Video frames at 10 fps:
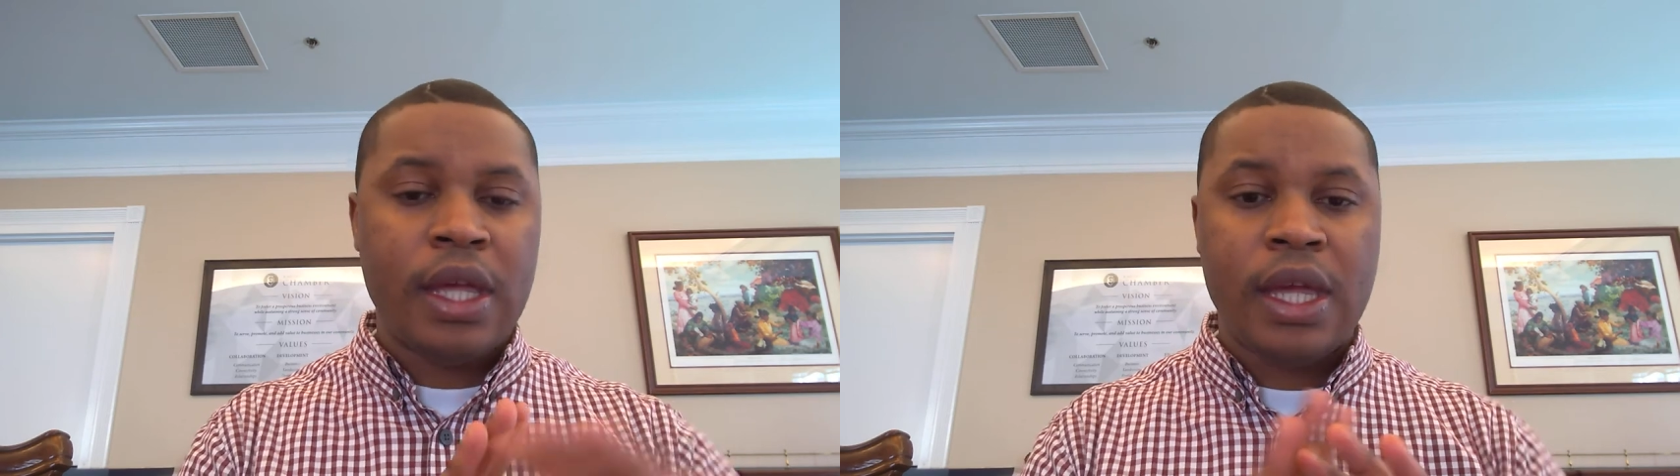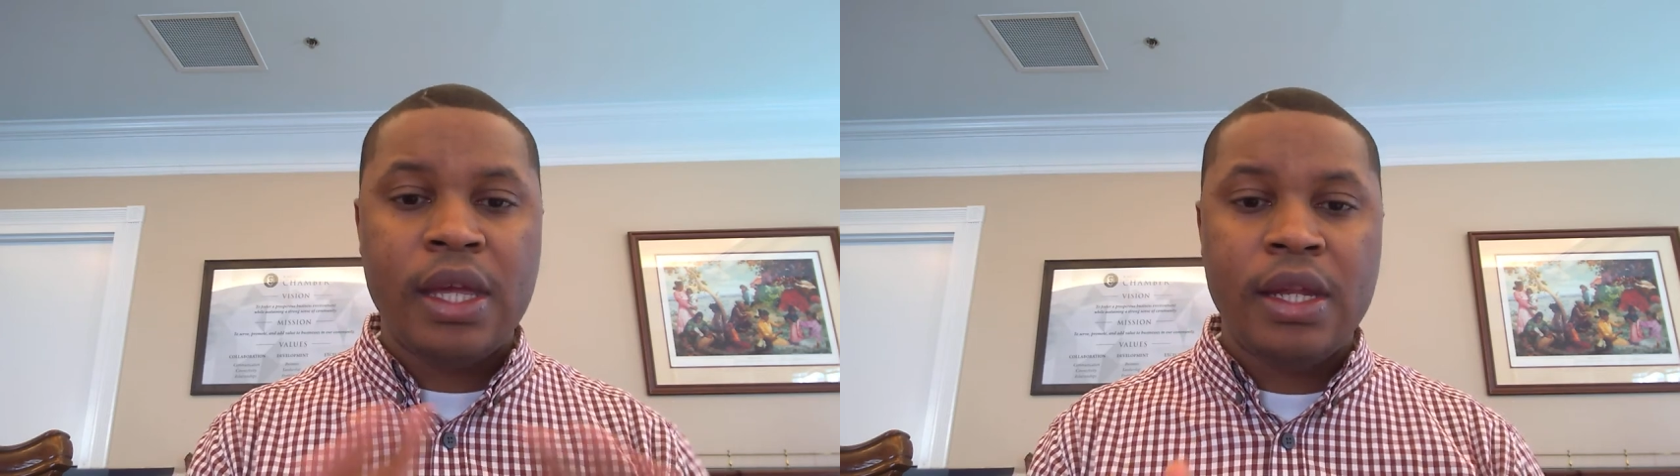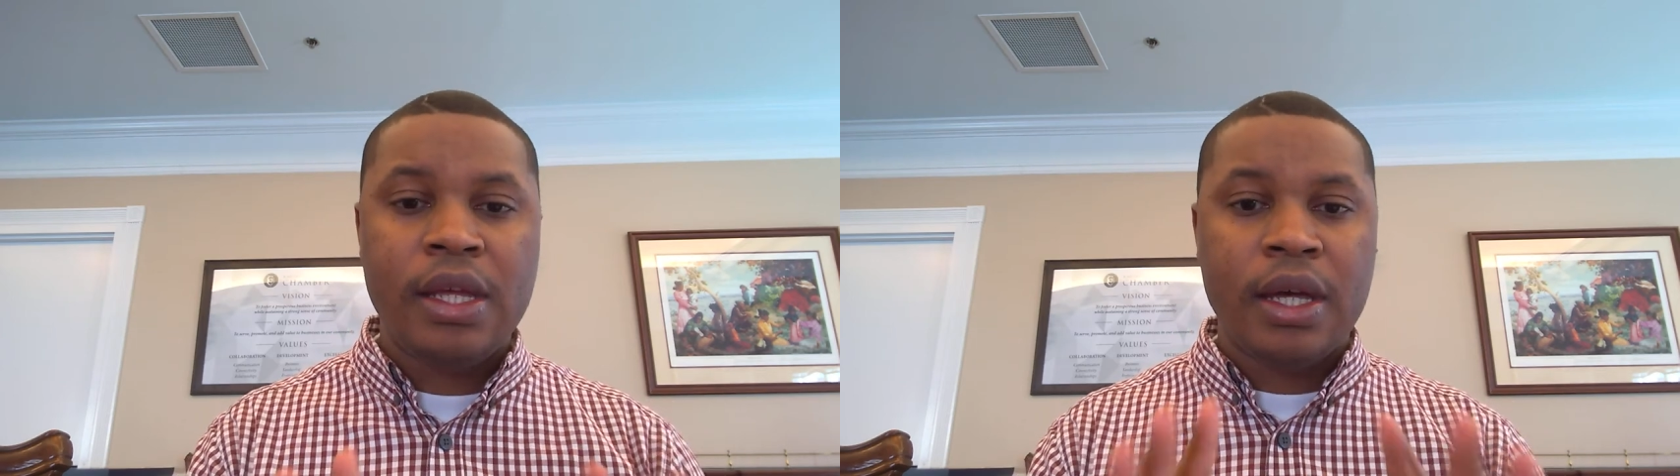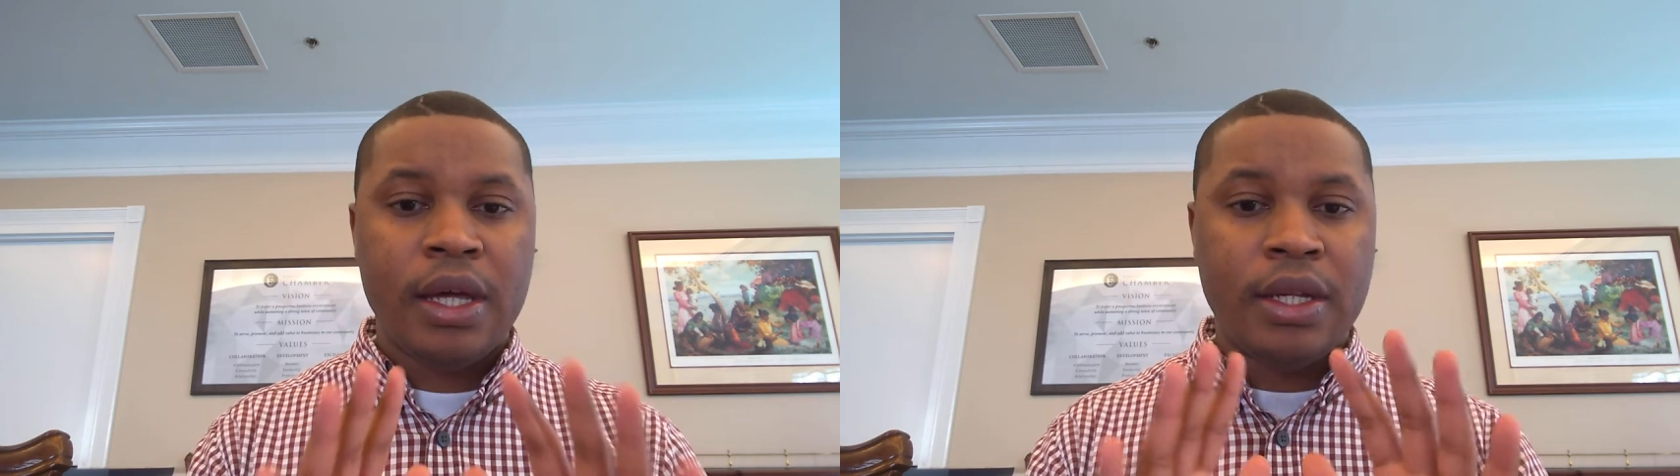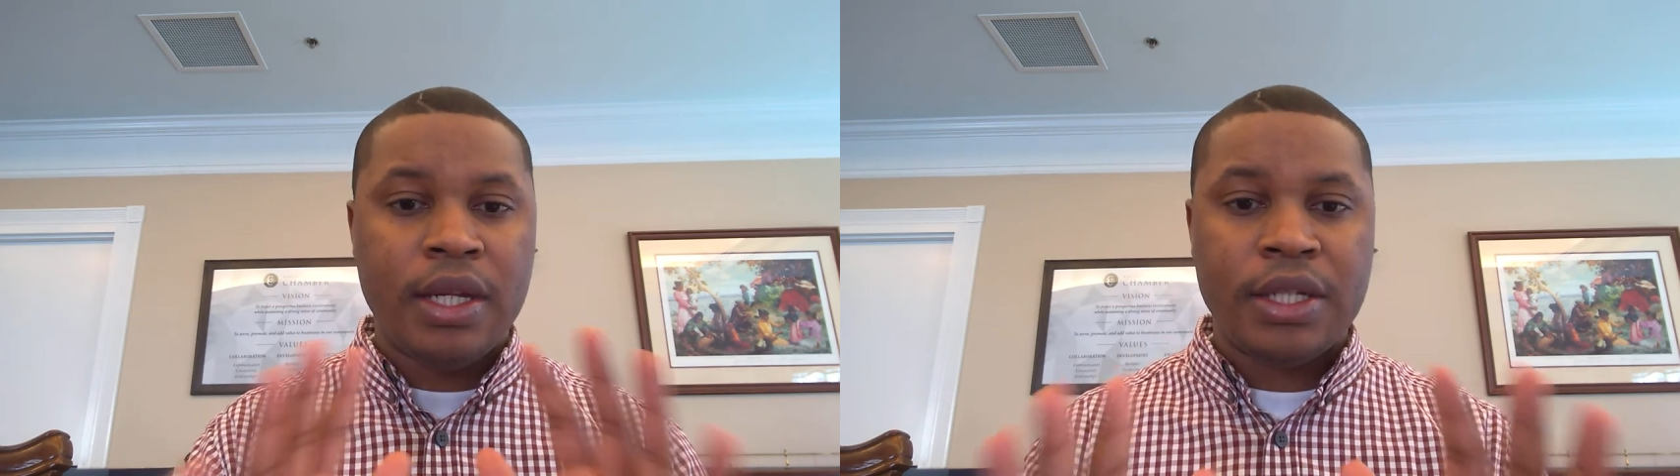any
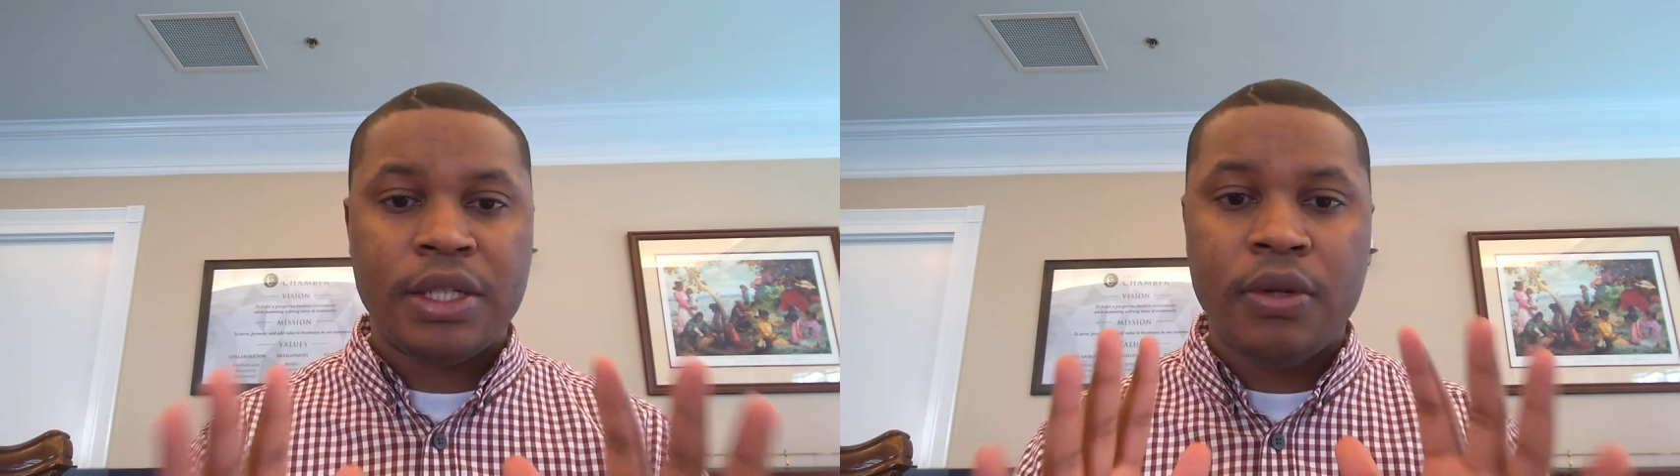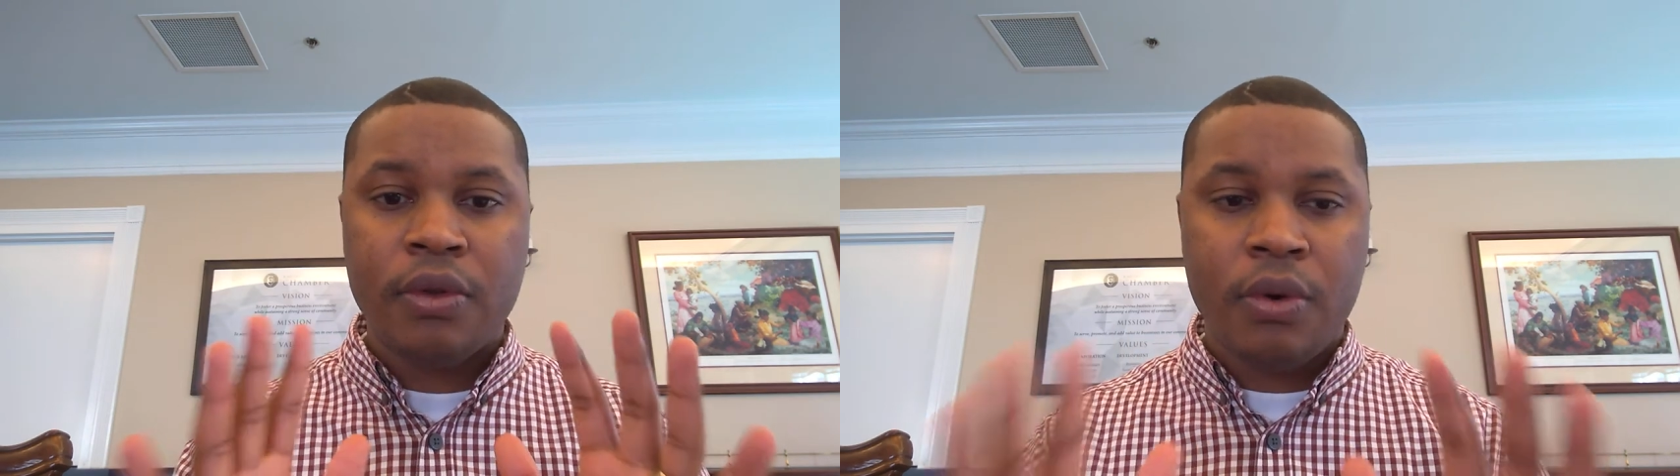additional